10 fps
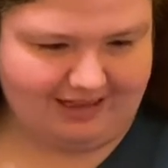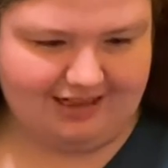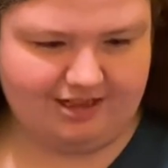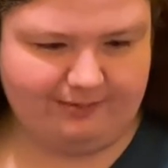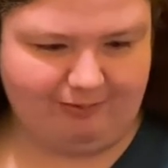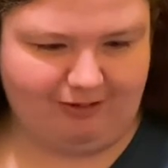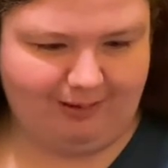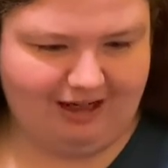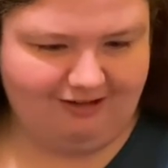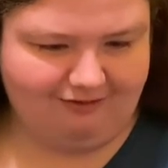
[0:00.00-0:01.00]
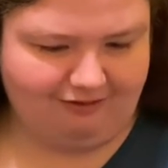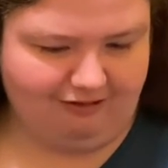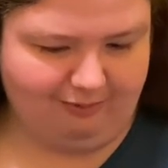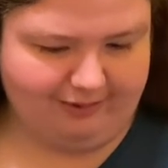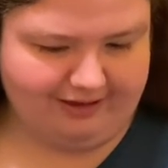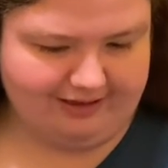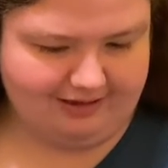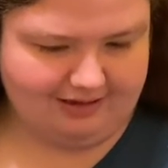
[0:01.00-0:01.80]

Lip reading: it should be more powerful, but